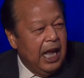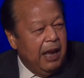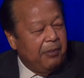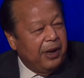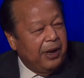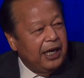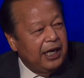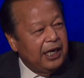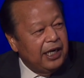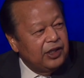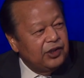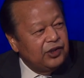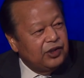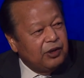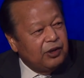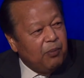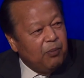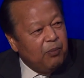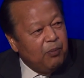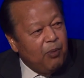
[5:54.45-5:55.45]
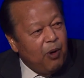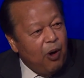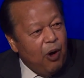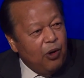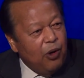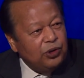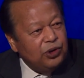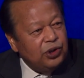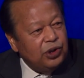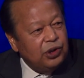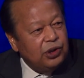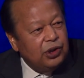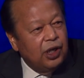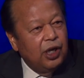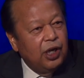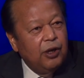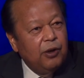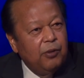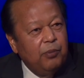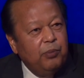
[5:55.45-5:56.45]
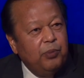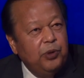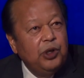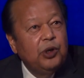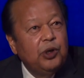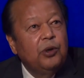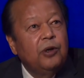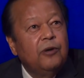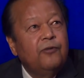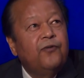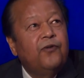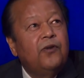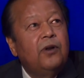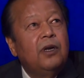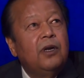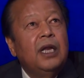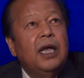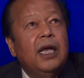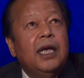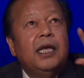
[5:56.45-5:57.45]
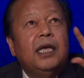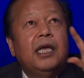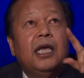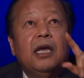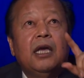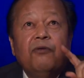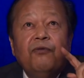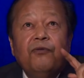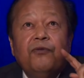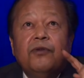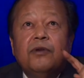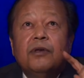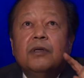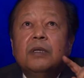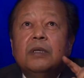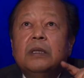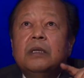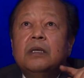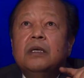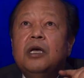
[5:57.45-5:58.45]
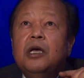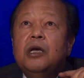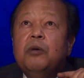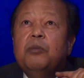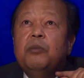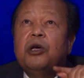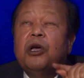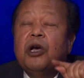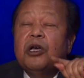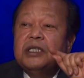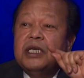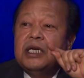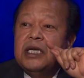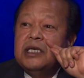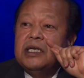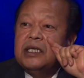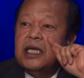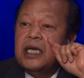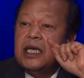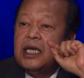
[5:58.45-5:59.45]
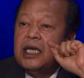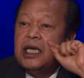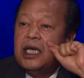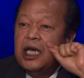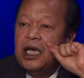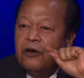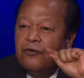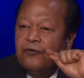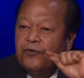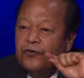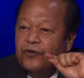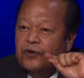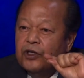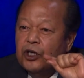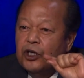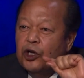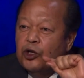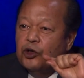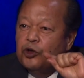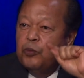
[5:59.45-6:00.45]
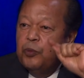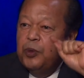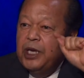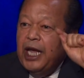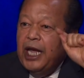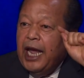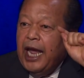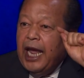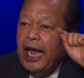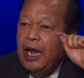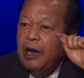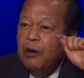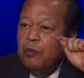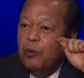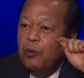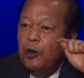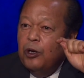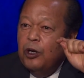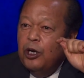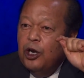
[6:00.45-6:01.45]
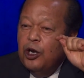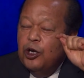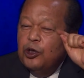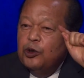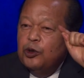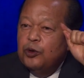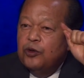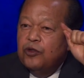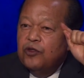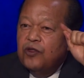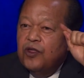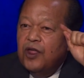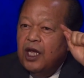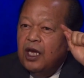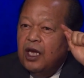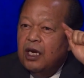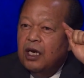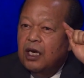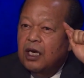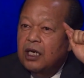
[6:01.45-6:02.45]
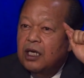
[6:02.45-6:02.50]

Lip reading: but it is the most beautiful gift because it is a gift to be able to think